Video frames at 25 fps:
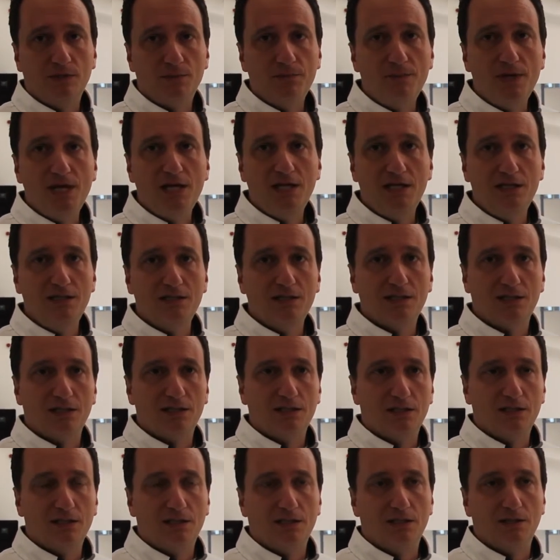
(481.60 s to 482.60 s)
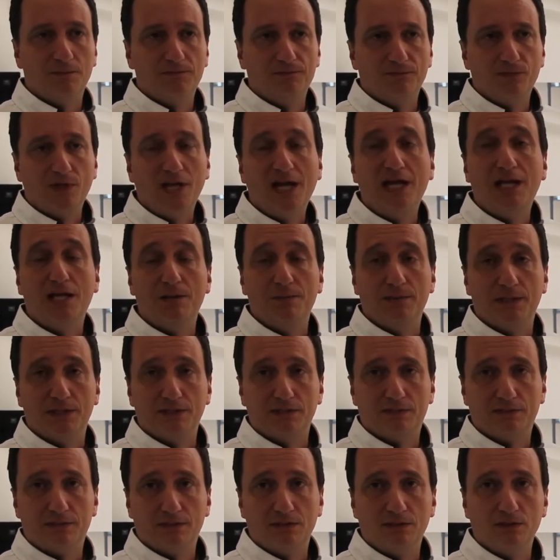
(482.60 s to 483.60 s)
main
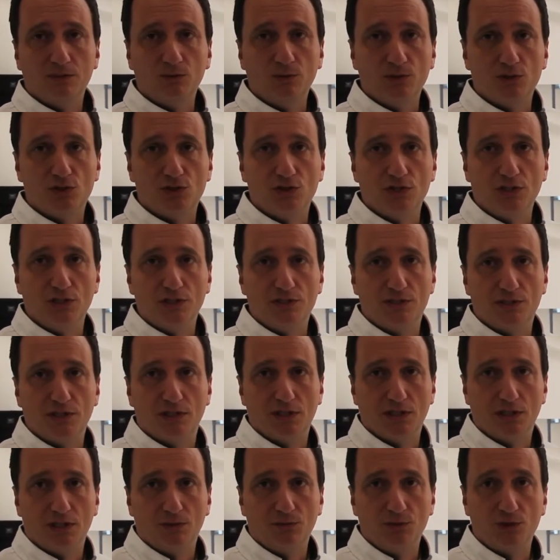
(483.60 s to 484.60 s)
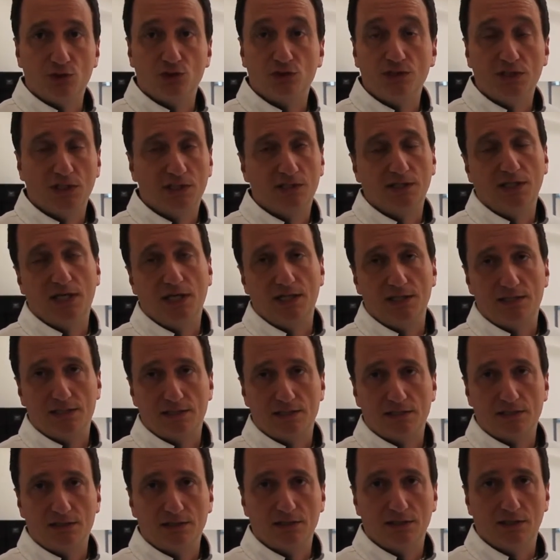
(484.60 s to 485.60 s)
element which
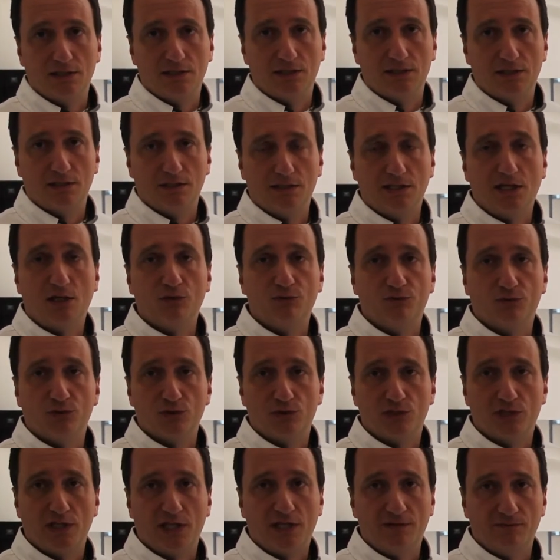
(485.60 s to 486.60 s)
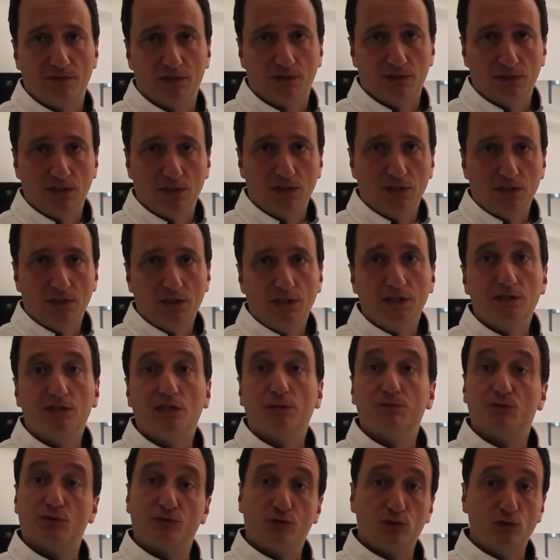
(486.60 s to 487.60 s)
dictates the downforce level in
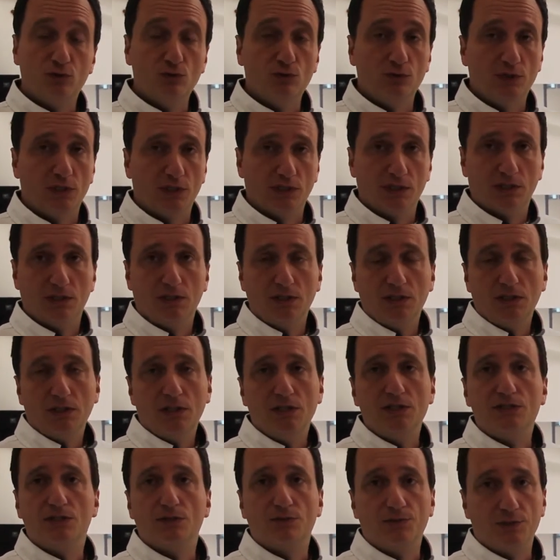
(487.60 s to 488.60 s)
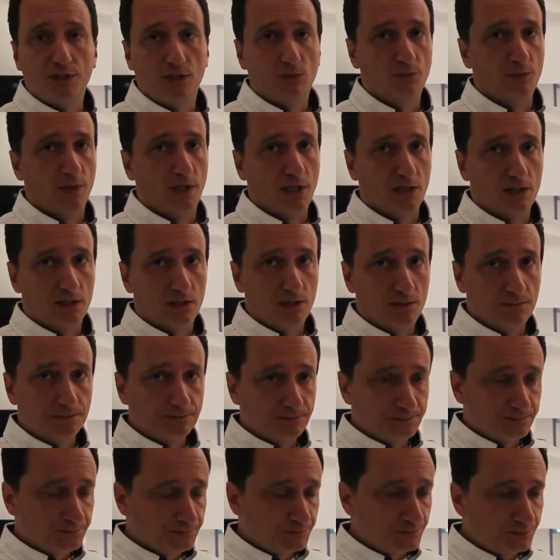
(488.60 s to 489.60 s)
terms of tuning is the rear wing.
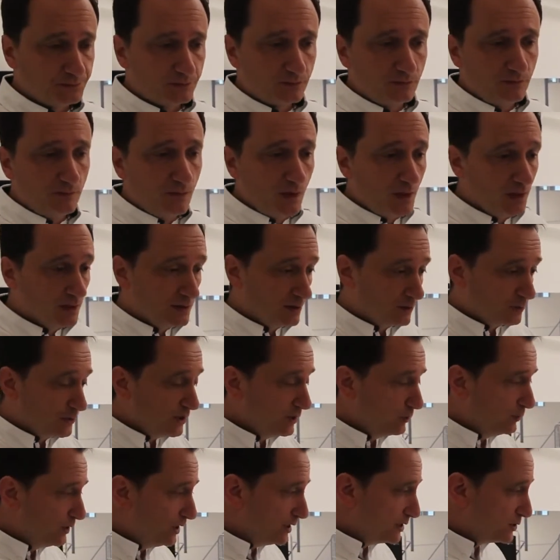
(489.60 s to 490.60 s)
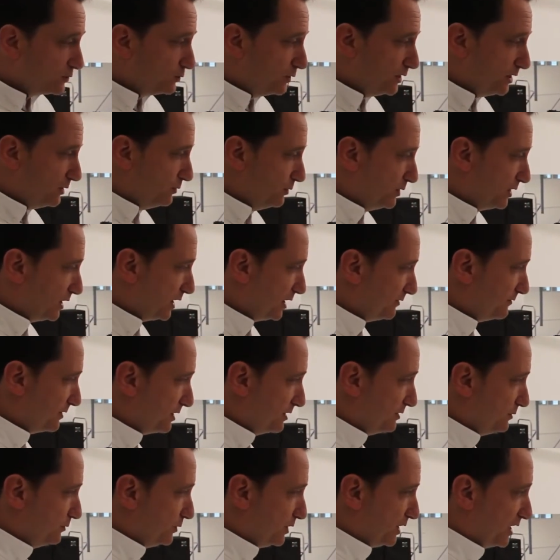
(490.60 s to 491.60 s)
The rear wings, we have
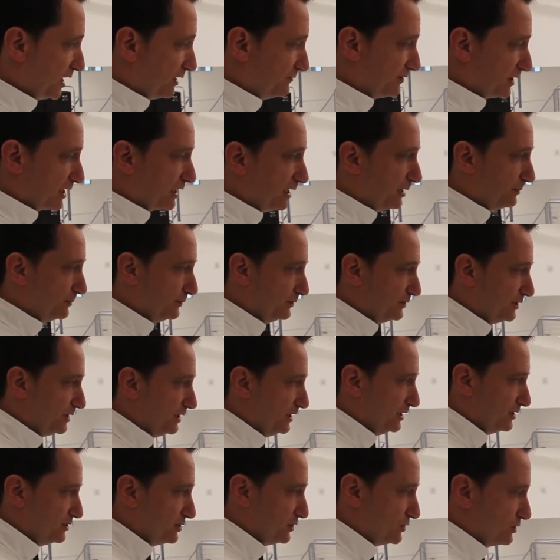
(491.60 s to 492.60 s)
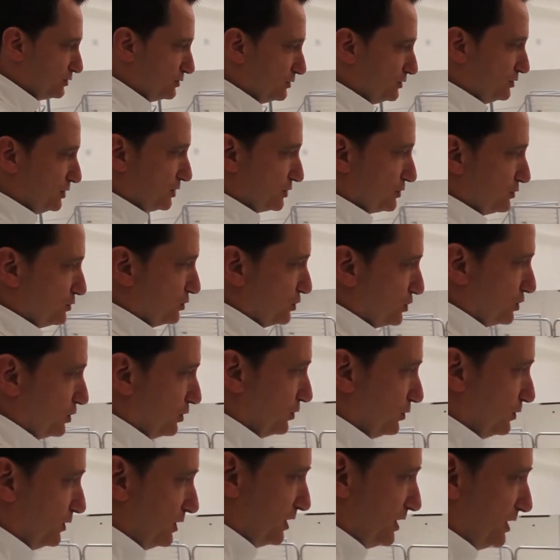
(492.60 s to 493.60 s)
a couple here just to
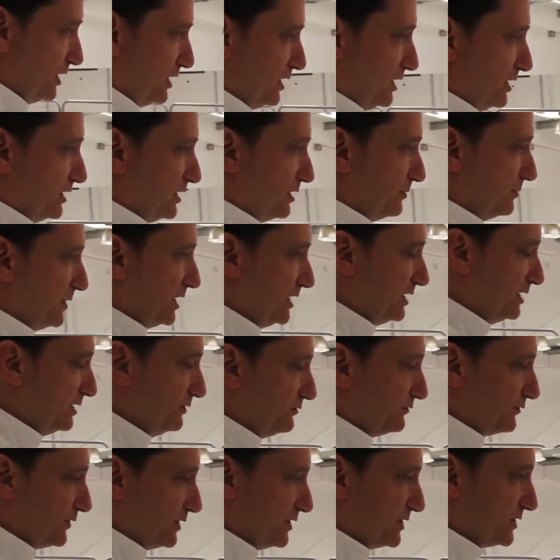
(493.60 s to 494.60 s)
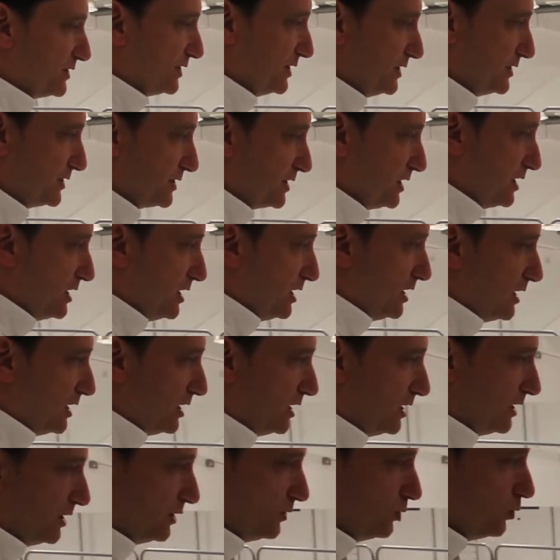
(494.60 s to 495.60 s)
show the main differences.
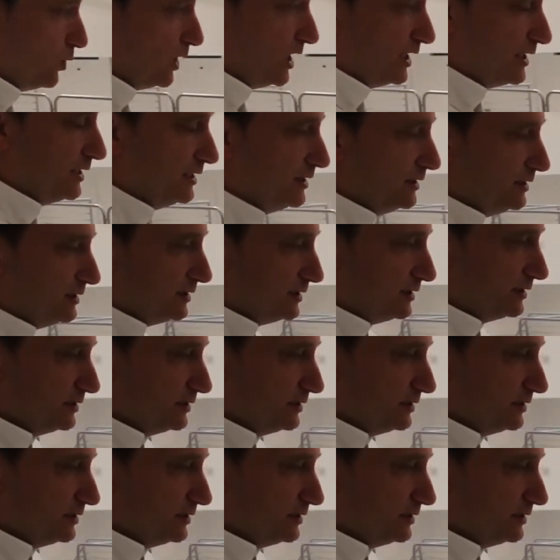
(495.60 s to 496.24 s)
The one